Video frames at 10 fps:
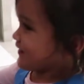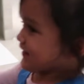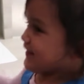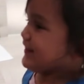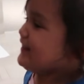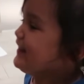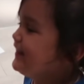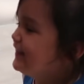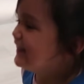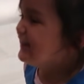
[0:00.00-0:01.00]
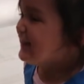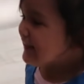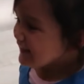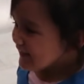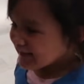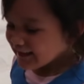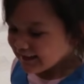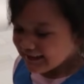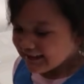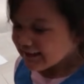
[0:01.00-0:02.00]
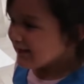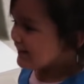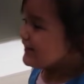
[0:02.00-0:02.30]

Look at that smell.